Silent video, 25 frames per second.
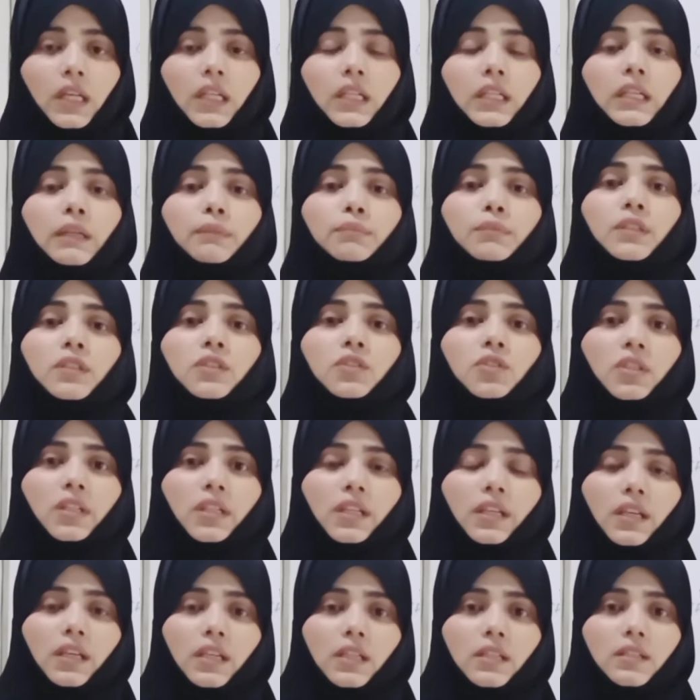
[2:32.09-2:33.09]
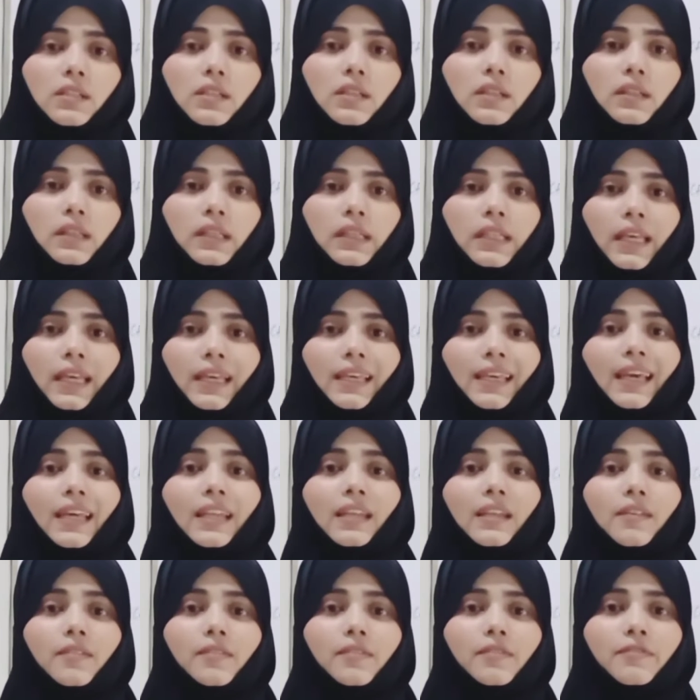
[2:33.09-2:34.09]
Number 3 is they
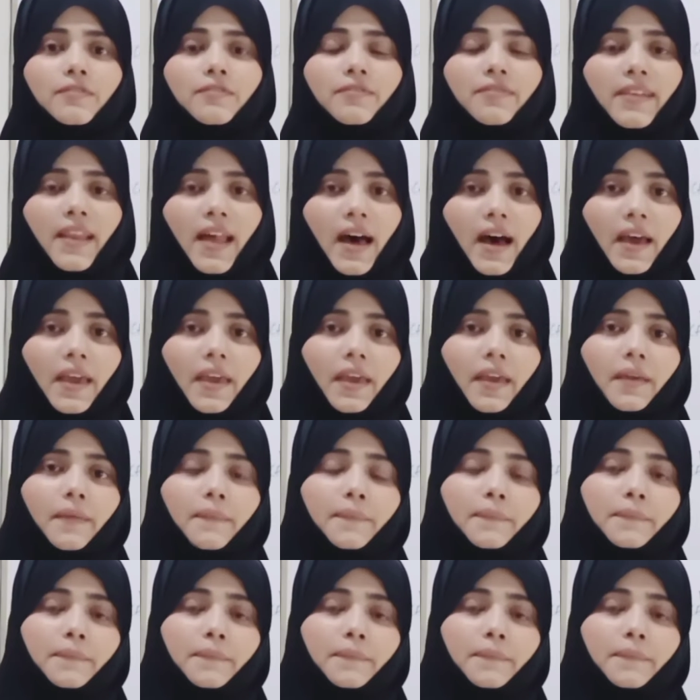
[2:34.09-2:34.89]
can fly.